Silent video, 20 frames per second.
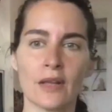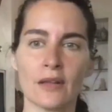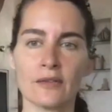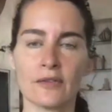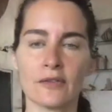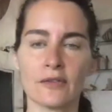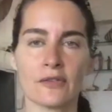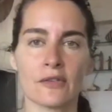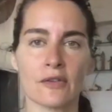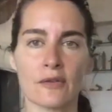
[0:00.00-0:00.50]

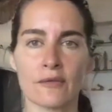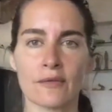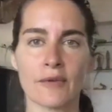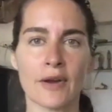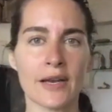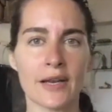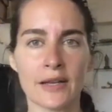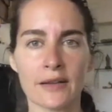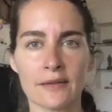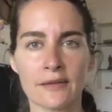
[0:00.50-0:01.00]
just start
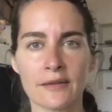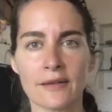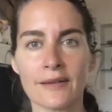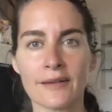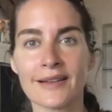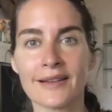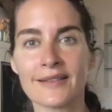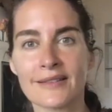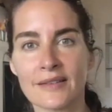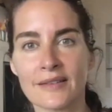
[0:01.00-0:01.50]
writing the
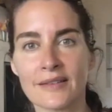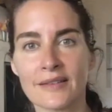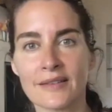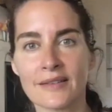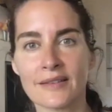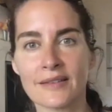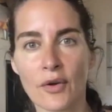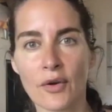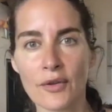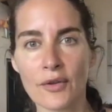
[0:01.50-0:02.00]
list of
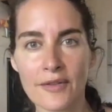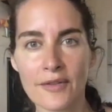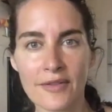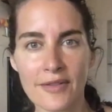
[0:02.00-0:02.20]
all the